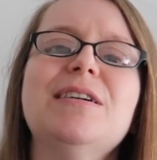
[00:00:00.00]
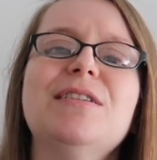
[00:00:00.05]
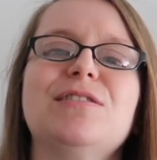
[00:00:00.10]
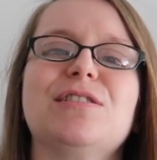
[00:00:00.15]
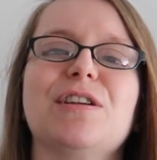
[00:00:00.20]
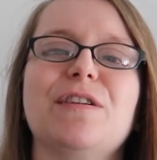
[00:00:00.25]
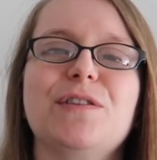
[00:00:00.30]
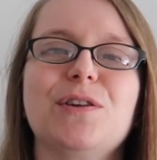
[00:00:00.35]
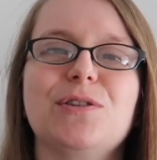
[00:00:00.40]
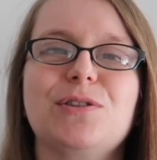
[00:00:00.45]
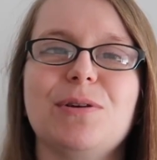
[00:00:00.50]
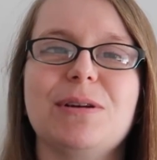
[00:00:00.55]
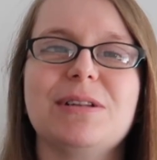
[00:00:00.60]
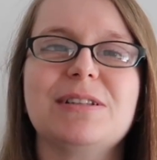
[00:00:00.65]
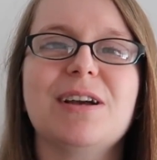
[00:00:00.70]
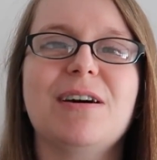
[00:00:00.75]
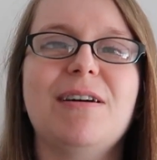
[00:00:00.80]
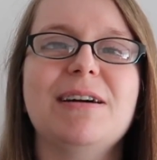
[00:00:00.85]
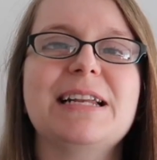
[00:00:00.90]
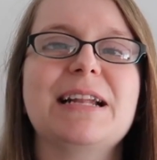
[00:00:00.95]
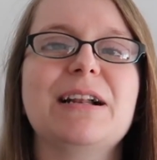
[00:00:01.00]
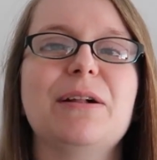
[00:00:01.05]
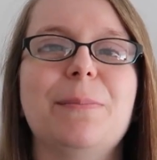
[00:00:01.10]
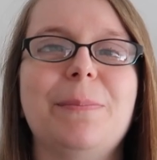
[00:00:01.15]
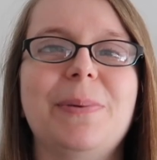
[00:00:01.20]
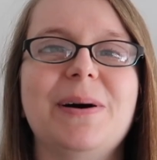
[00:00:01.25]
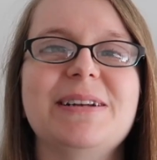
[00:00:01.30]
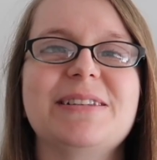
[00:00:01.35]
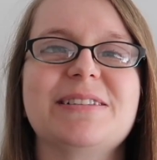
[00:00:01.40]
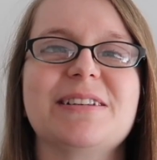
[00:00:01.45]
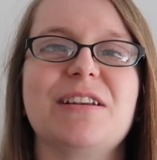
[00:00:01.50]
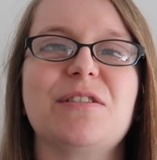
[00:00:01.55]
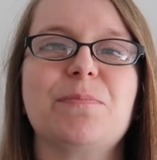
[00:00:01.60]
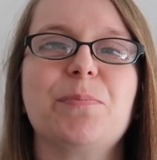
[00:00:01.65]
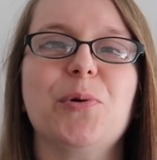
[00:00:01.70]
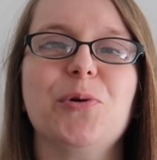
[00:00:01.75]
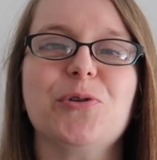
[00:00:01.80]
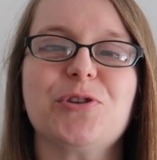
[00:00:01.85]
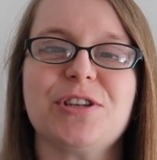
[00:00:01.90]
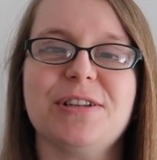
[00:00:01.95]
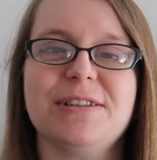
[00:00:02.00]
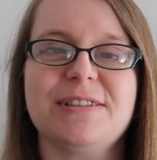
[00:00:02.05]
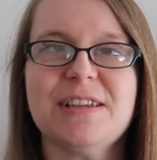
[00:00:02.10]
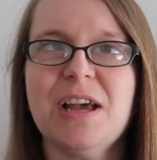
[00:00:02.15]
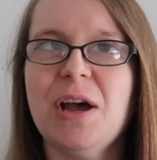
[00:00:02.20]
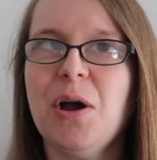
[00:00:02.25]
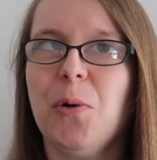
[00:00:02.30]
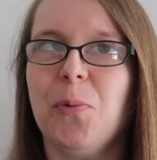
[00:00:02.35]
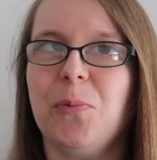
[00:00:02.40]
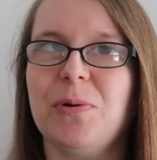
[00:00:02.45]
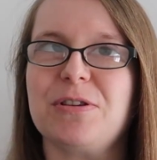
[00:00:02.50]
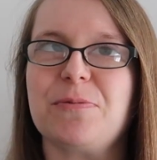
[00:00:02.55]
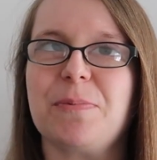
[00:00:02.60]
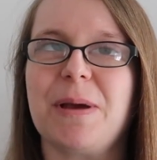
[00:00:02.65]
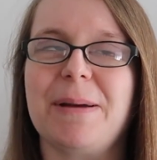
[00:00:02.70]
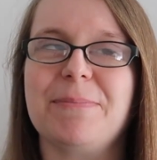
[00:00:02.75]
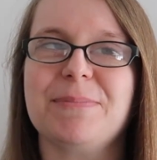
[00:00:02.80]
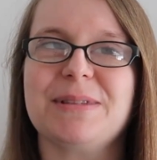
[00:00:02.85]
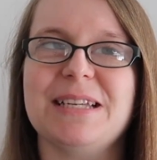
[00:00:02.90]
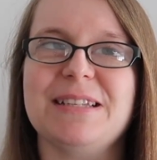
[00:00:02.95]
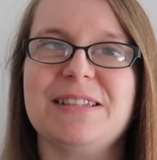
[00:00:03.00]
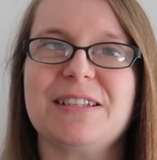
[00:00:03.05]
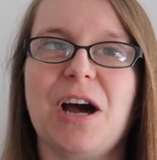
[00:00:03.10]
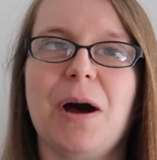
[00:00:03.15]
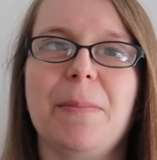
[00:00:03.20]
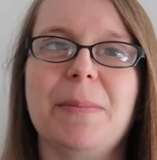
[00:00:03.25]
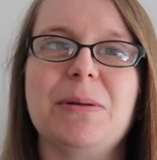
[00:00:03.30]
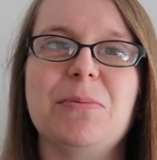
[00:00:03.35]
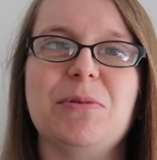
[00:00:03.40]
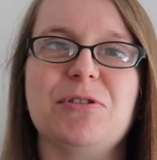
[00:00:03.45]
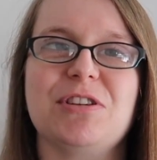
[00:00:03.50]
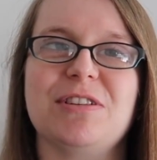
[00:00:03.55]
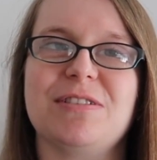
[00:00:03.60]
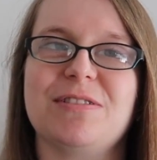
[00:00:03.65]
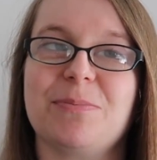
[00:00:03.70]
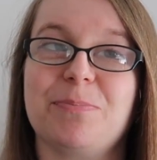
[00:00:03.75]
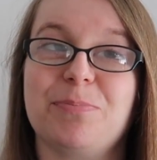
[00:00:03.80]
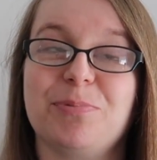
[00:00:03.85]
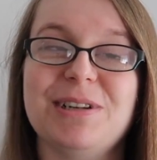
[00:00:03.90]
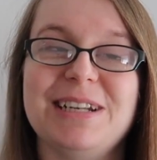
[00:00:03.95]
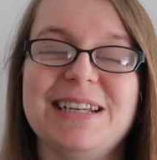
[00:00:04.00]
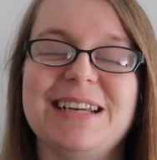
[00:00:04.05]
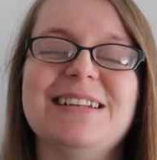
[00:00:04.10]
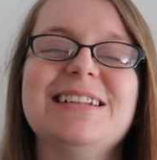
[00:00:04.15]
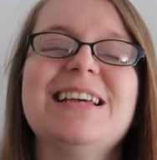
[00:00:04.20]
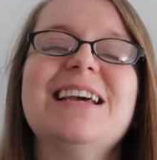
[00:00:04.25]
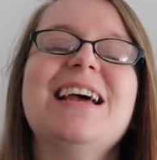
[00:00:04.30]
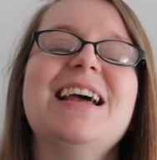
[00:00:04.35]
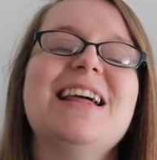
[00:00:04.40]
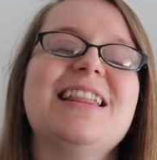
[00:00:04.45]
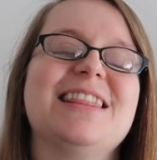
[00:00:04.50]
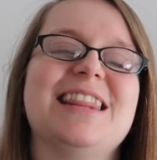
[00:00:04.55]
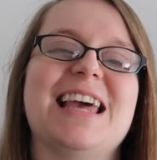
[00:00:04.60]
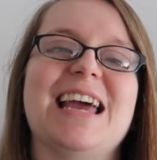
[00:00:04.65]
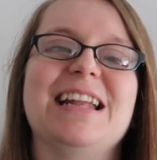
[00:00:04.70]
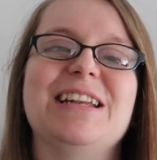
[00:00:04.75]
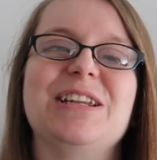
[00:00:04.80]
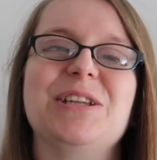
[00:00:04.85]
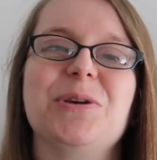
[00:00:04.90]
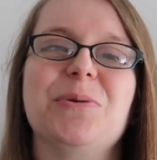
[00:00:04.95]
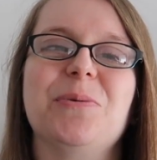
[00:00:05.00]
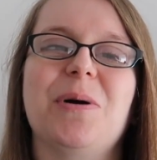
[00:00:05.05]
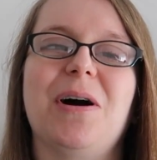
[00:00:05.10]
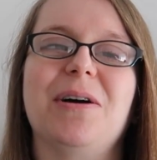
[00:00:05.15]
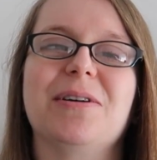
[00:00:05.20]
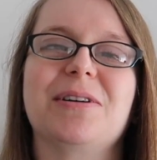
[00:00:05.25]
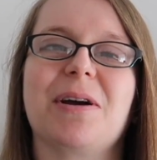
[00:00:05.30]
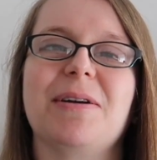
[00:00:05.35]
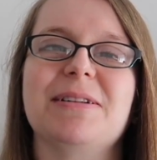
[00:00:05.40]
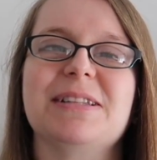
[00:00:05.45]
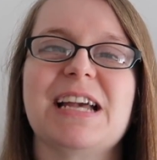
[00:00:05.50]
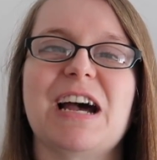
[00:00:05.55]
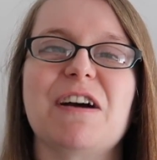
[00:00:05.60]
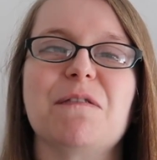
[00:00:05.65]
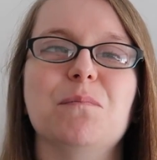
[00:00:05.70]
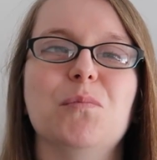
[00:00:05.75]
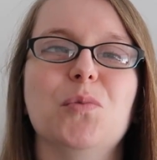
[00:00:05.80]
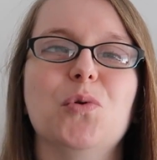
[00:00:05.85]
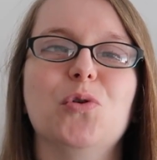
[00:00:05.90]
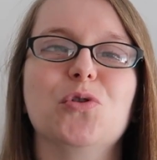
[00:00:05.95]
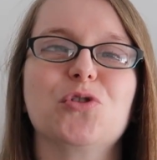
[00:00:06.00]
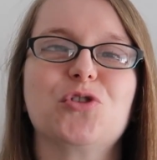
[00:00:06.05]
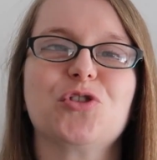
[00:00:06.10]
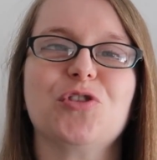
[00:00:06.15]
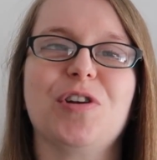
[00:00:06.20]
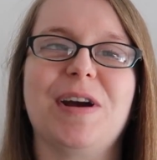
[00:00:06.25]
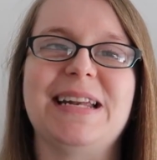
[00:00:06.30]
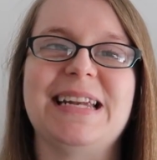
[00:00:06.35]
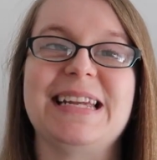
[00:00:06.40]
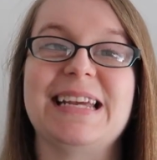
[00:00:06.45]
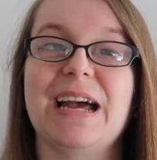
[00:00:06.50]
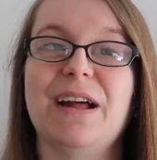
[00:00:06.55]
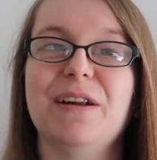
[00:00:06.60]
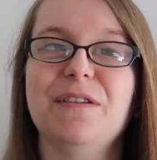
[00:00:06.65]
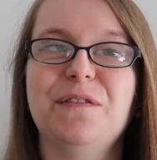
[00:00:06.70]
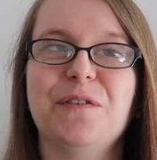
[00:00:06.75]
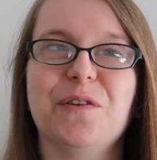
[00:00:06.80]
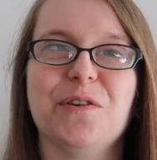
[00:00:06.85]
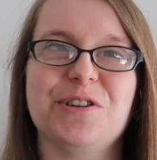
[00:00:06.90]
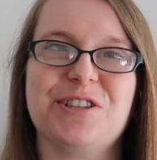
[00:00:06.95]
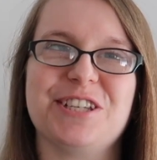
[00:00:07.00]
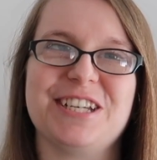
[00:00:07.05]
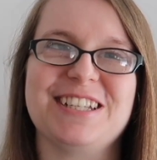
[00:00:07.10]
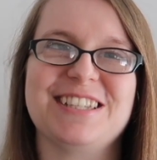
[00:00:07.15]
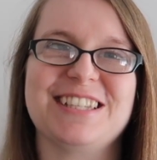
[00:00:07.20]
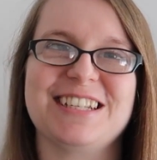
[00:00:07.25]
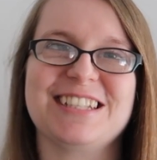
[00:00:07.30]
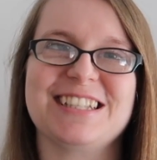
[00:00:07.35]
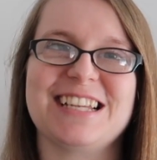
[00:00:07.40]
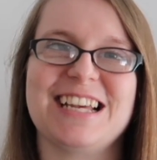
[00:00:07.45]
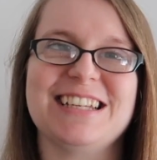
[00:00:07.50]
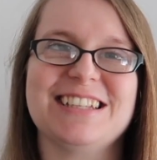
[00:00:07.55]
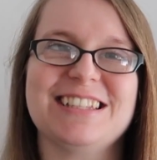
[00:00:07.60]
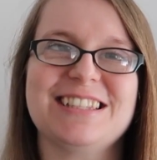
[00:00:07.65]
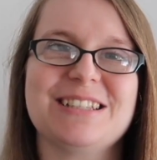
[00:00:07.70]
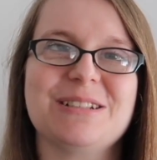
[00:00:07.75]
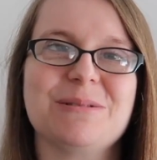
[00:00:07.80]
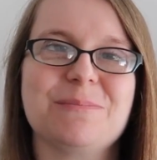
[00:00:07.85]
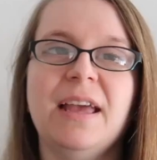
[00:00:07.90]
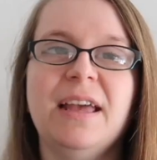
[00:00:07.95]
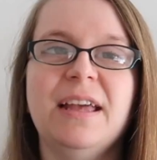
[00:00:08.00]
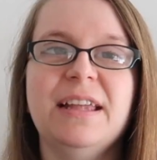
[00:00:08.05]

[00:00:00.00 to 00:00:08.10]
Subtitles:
So if you're doing tiny little bite-sized portions, which hemp seeds come in, which is brilliant, then you are going to have more training and foraging success.